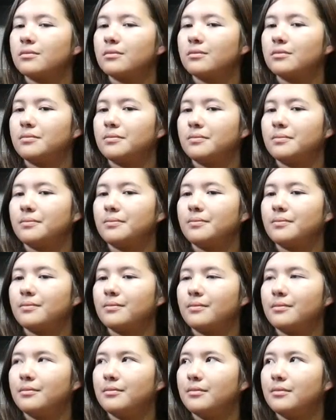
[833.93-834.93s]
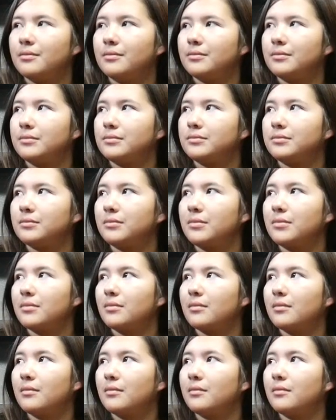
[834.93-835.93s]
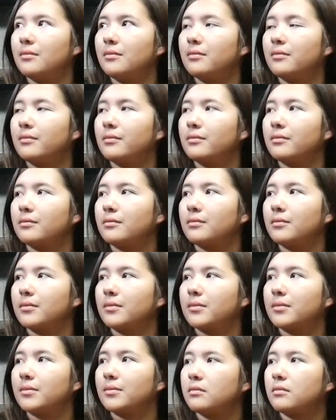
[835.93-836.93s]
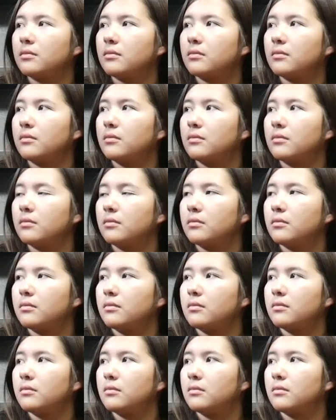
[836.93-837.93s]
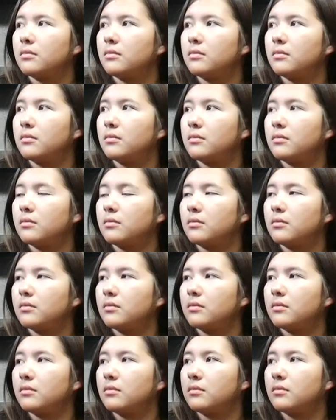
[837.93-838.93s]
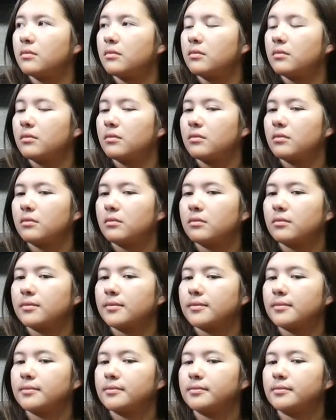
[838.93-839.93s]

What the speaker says: (not speaking)